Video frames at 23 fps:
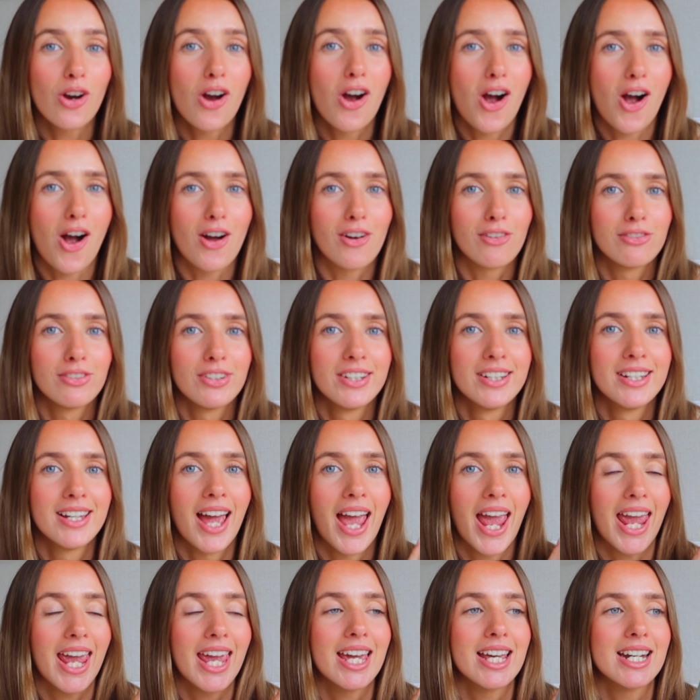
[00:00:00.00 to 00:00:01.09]
off
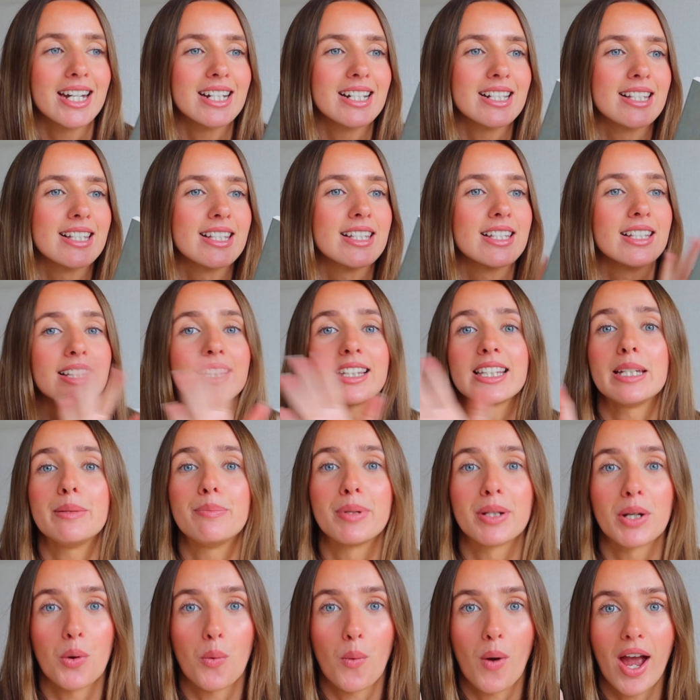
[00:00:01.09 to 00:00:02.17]
and sleep
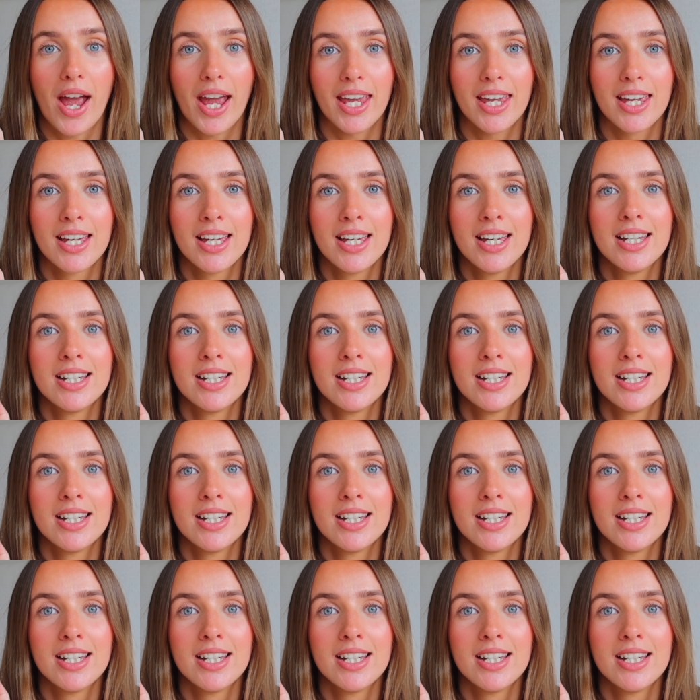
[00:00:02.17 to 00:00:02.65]
it away.